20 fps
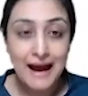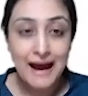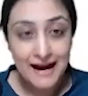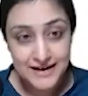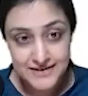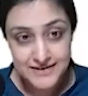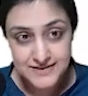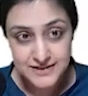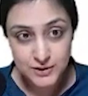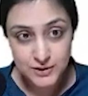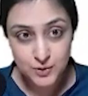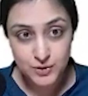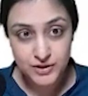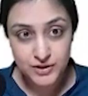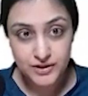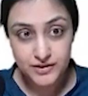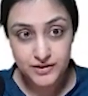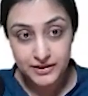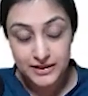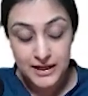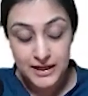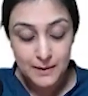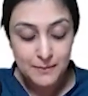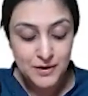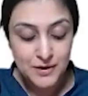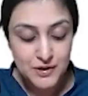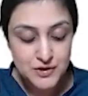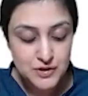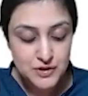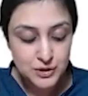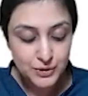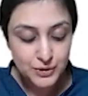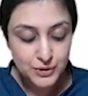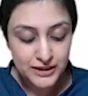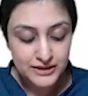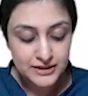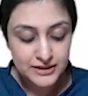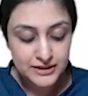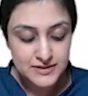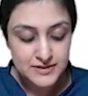and 0 degree. Because look
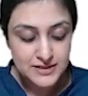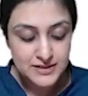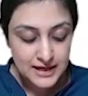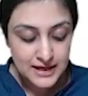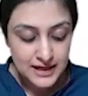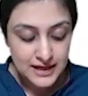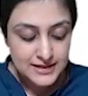at this.